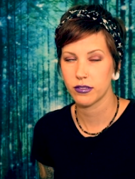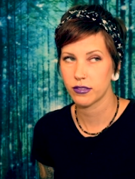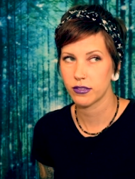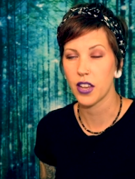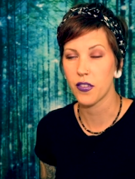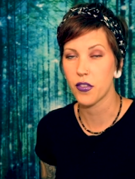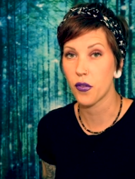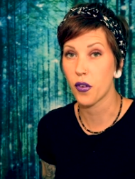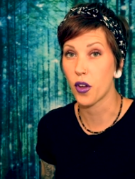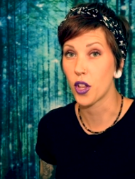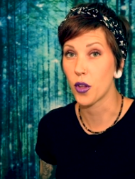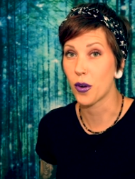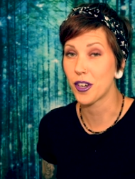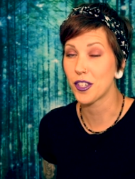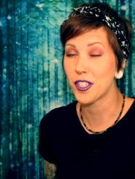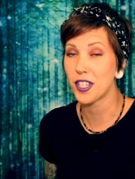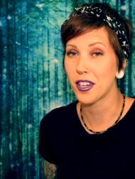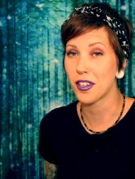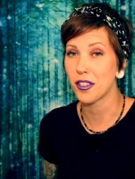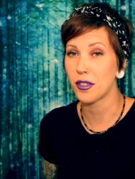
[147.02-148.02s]
If you follow
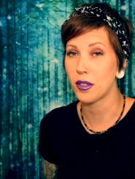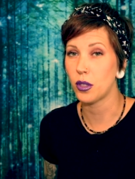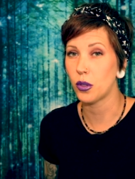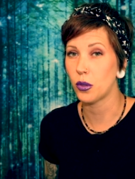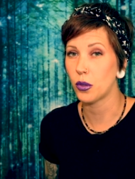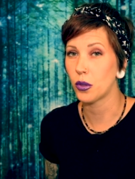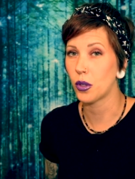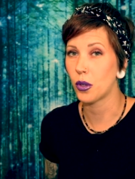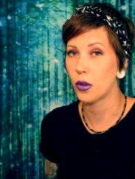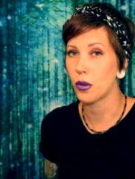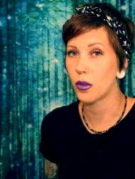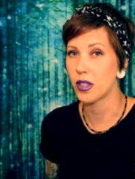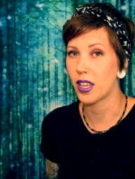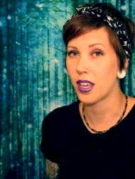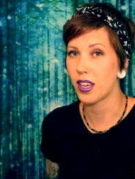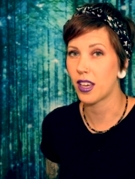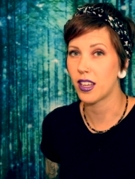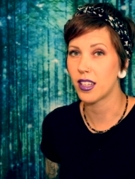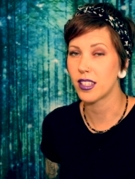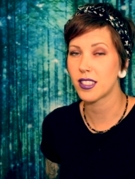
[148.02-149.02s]
our channel, you'll know
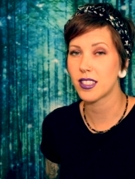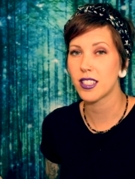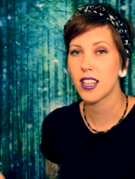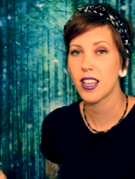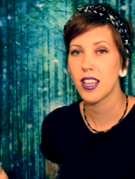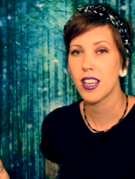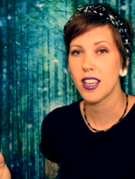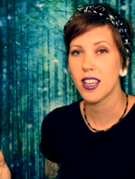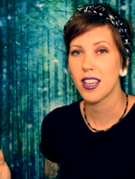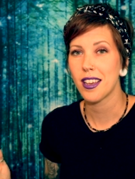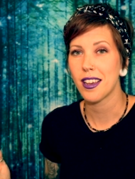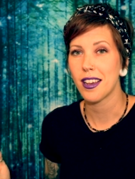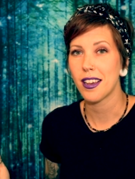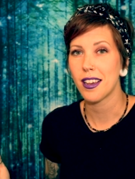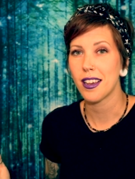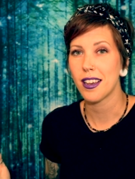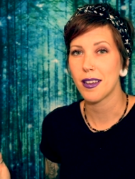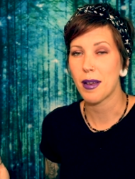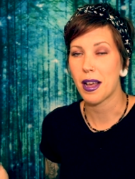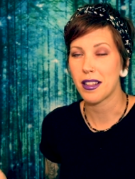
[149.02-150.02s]
that
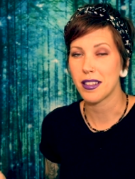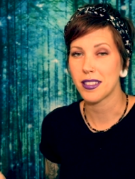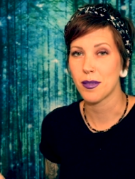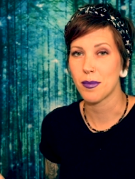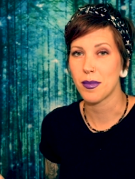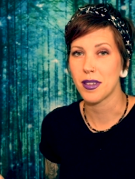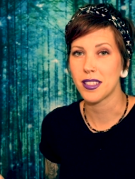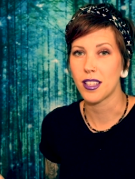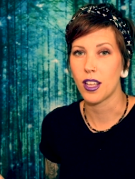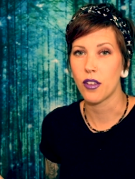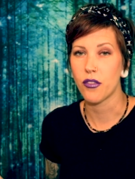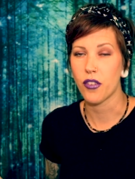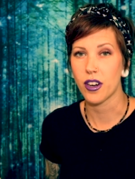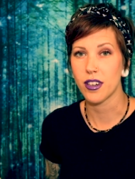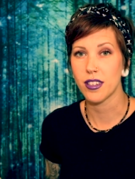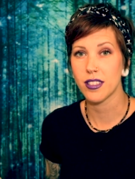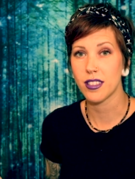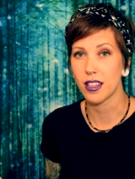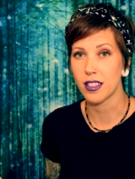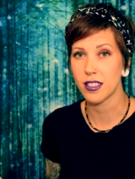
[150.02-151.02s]
Alice and myself
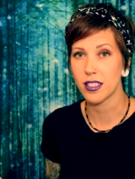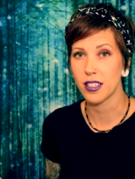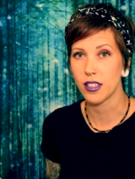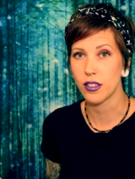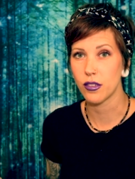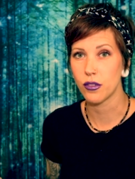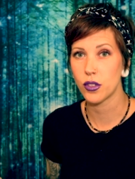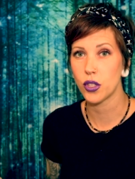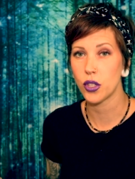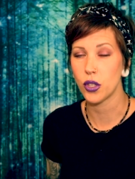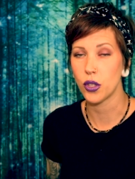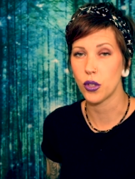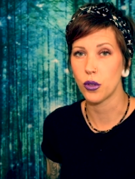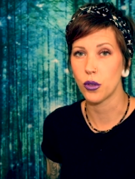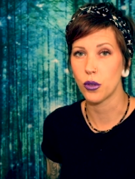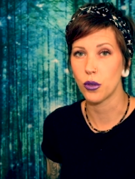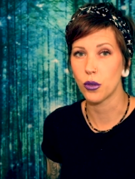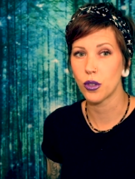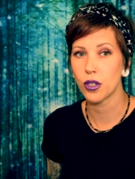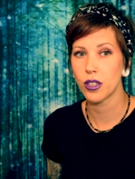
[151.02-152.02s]
are sensitive
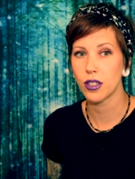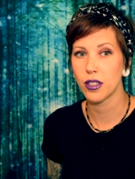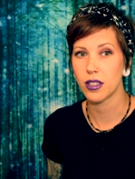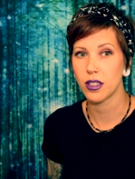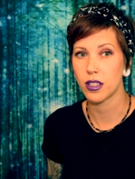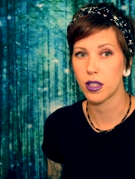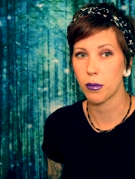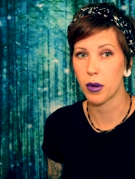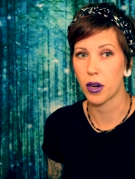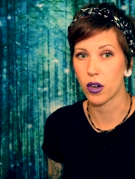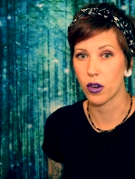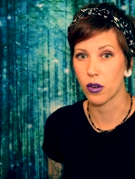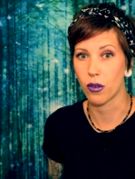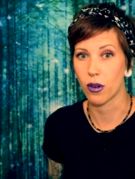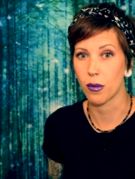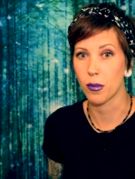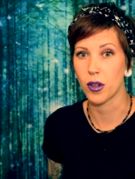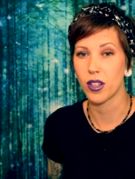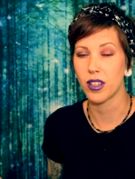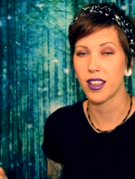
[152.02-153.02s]
to the
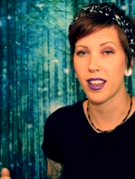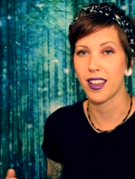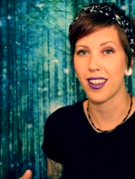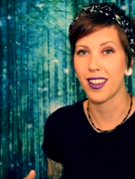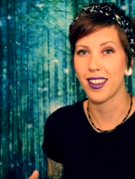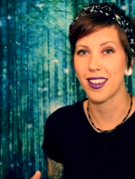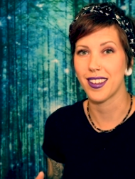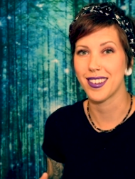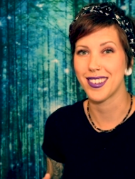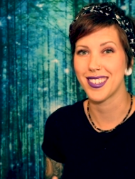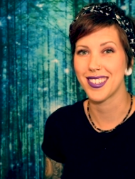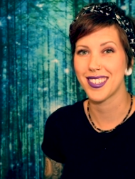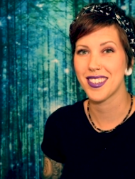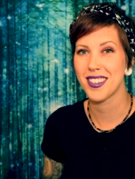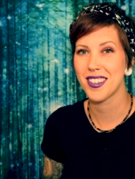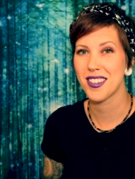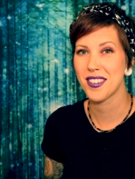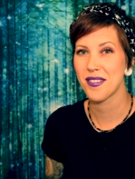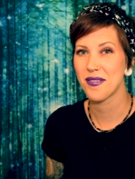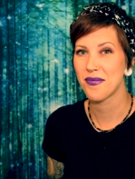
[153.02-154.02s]
paranormal and
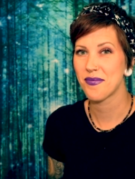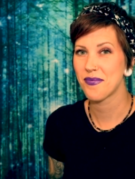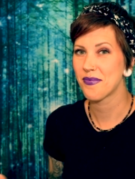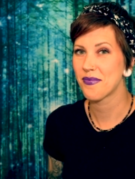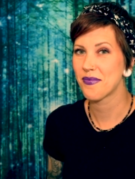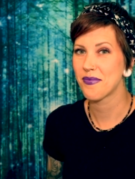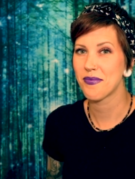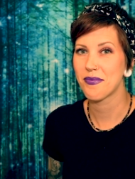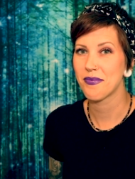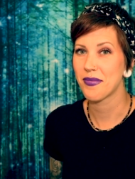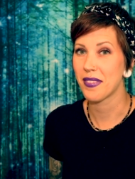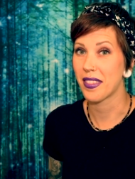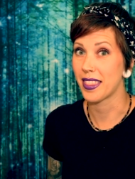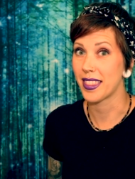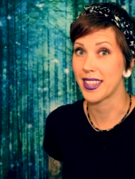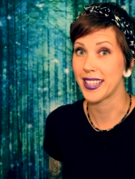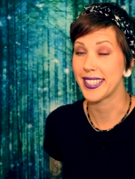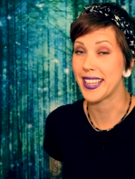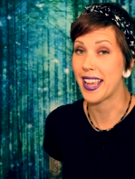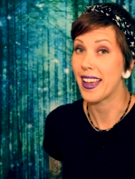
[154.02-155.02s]

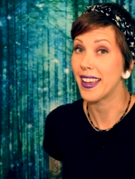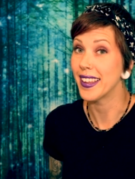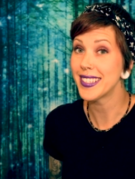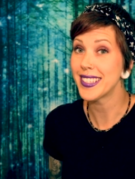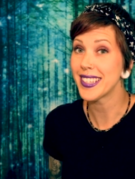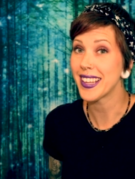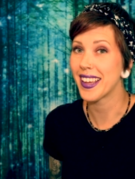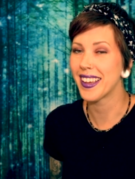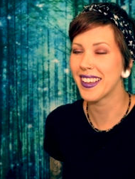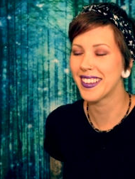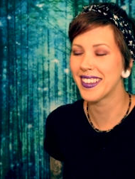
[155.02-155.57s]
the dead,